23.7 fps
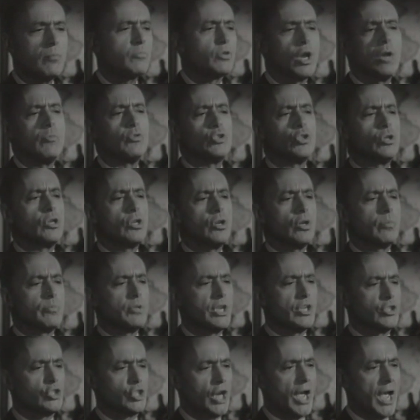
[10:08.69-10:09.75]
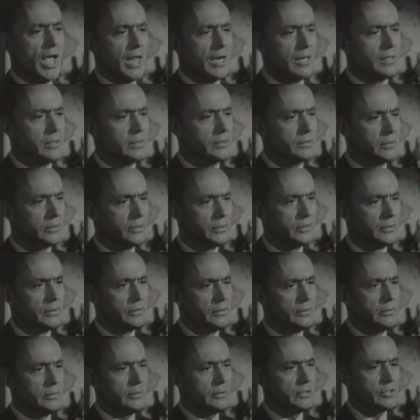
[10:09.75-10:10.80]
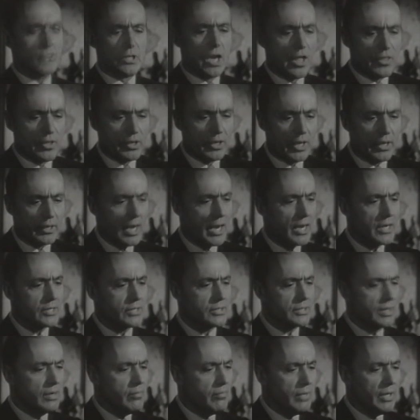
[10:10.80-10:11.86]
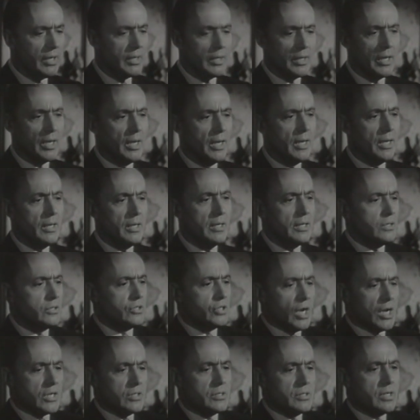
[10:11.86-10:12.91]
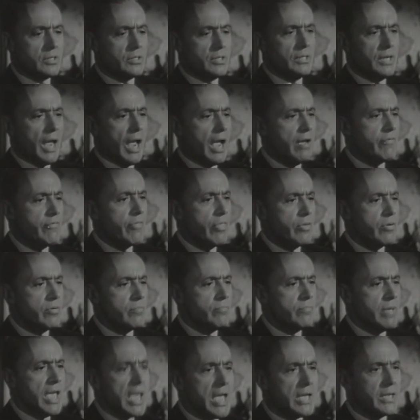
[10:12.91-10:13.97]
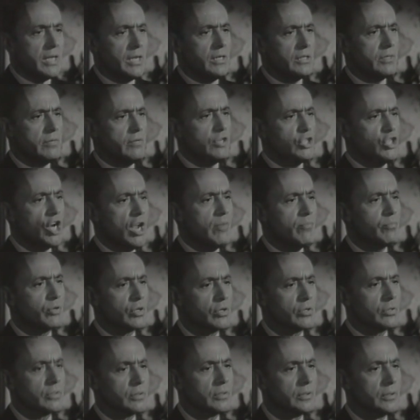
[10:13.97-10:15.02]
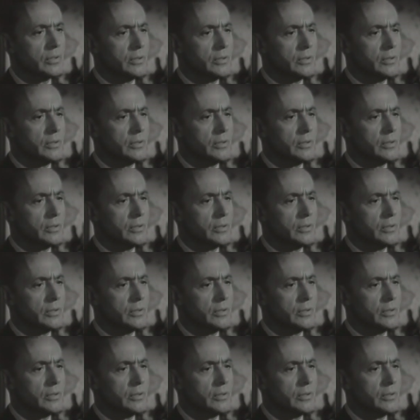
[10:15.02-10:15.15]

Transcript: Come, come, Judy, don't be a child. It's nothing against him. He, he just doesn't have the makings of a champion.